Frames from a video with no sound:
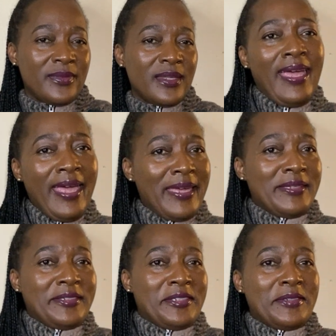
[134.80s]

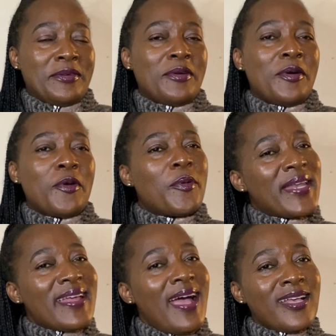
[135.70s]
And
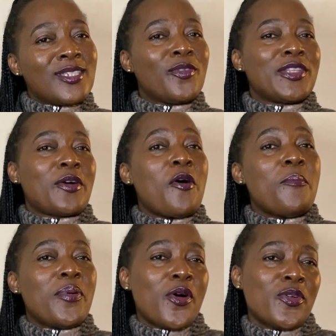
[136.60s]
when asked for the
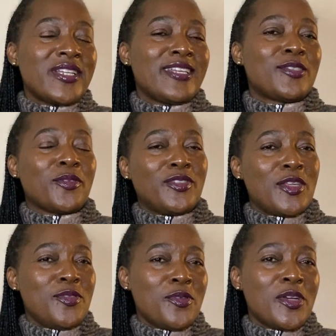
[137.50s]
components of the
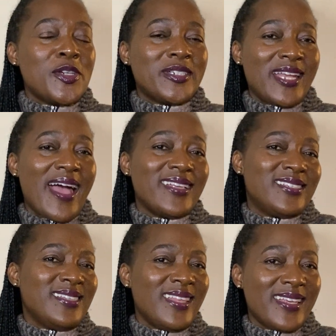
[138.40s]
nucleotides
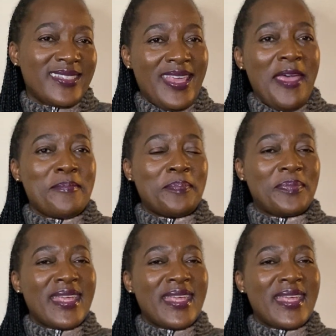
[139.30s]
in the exam,